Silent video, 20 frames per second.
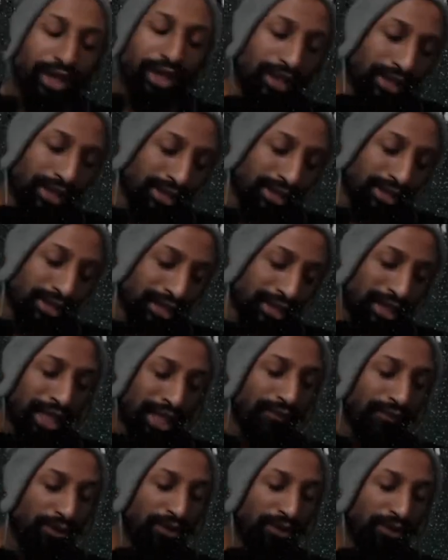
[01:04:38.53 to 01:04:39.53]
This is going to
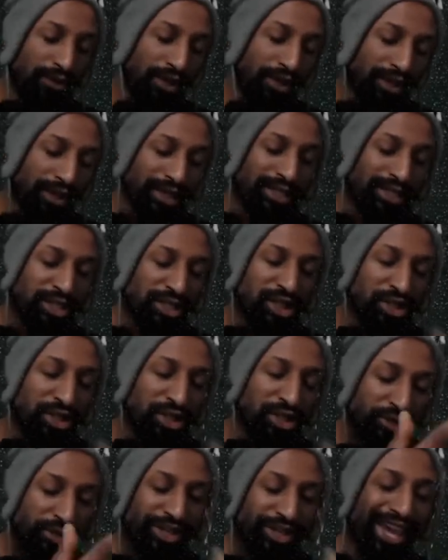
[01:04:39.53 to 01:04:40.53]
give you the, this is going
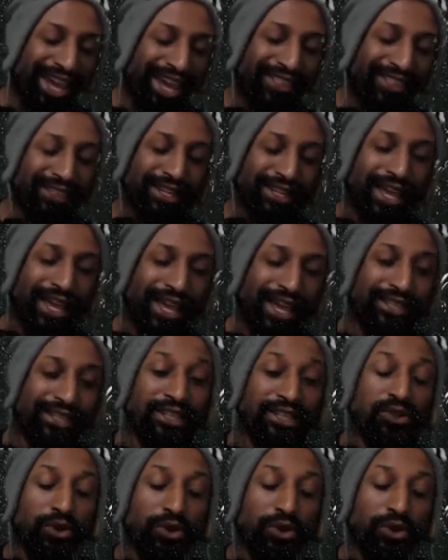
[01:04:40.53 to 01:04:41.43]
to create the nexus,